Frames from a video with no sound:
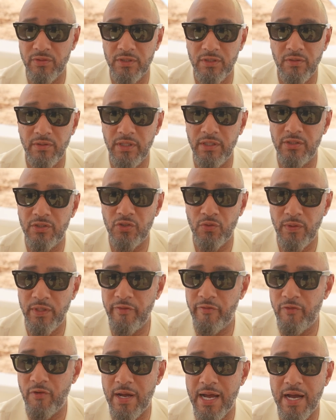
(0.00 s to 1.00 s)
It's only
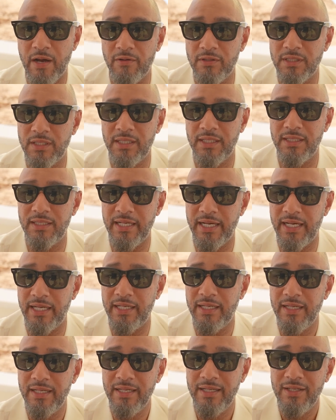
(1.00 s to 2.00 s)
24 hours in a day.